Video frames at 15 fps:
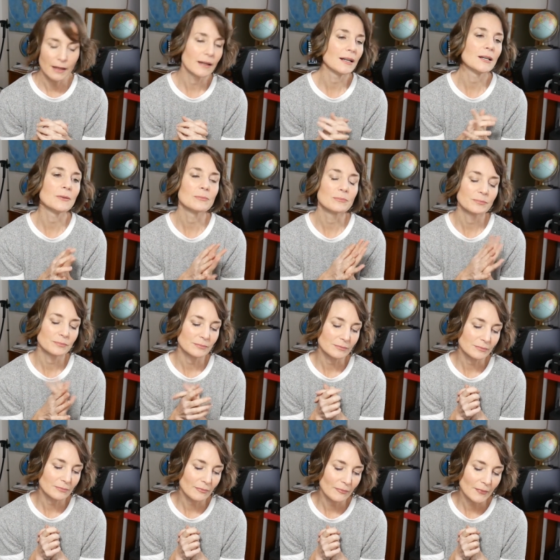Um,
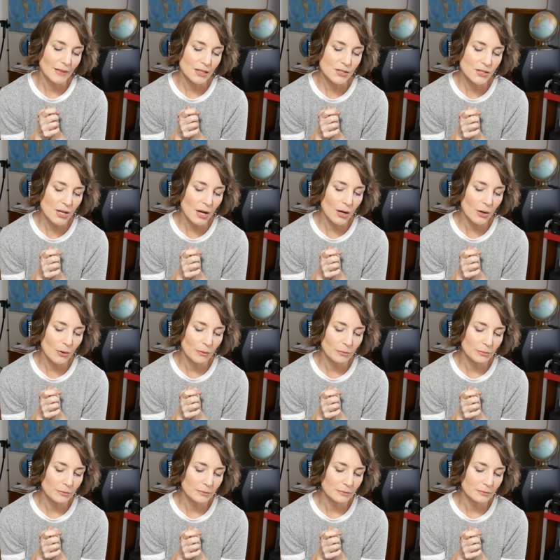
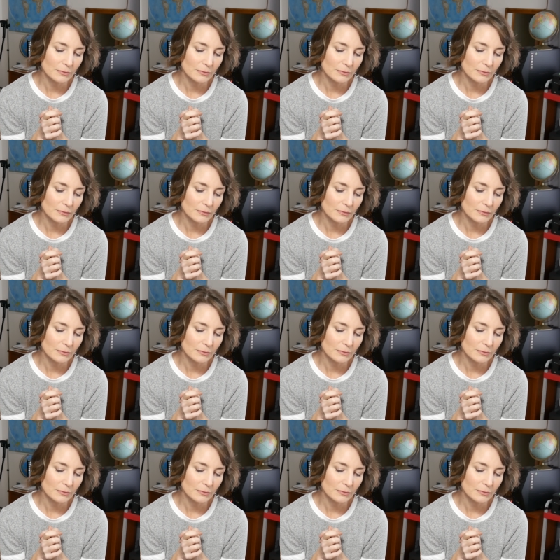so